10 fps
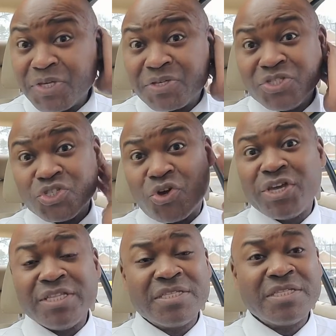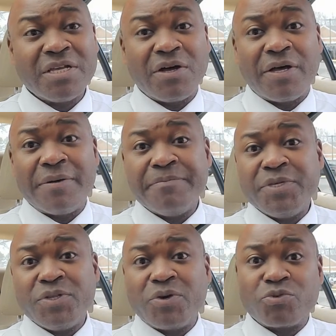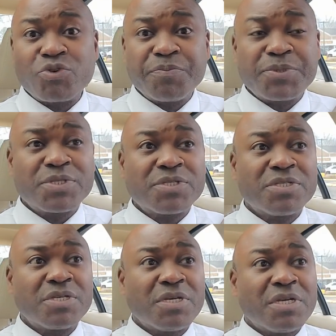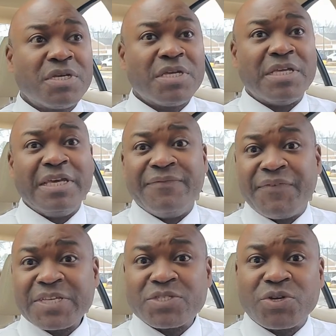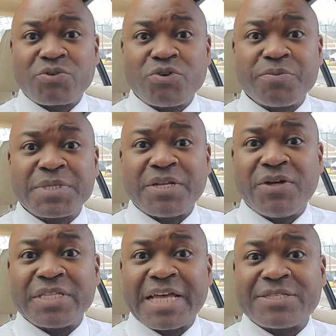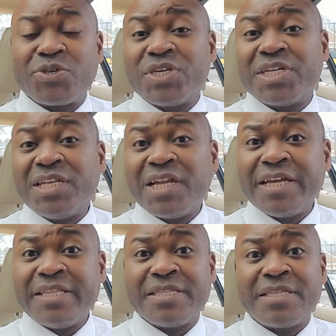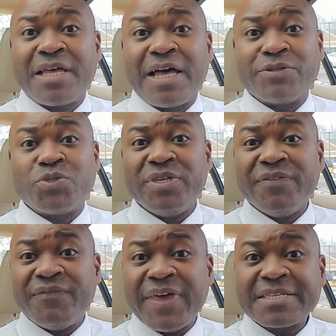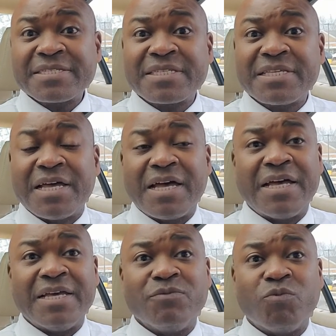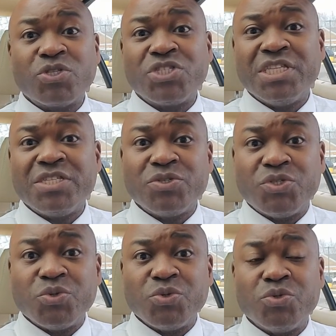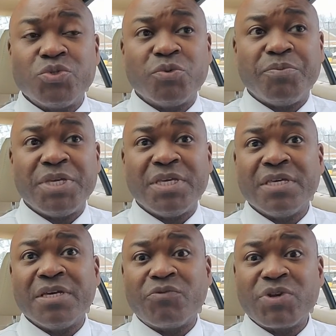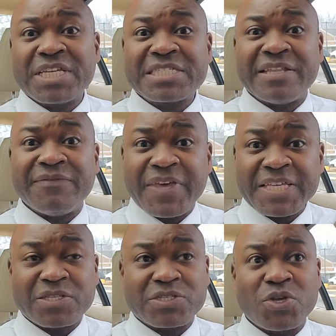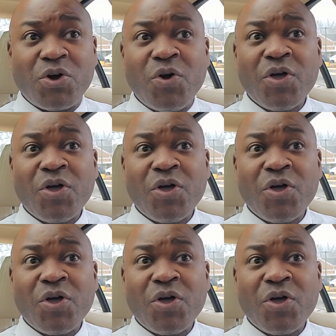can join, you know, groups, investor groups and all that, so you can learn how to invest and what you need to do to be a real estate investor. So